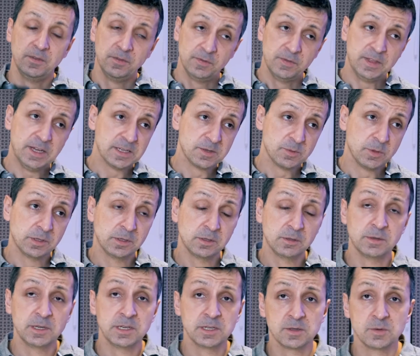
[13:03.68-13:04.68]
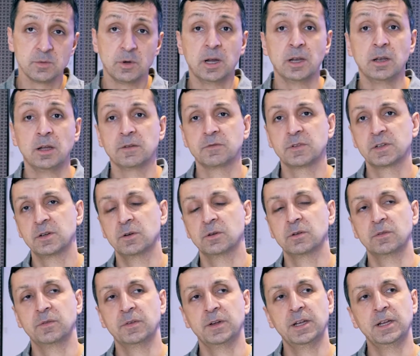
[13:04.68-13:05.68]
that's one of the reasons why I like
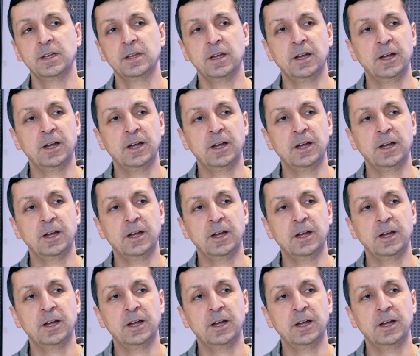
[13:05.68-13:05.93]
photography.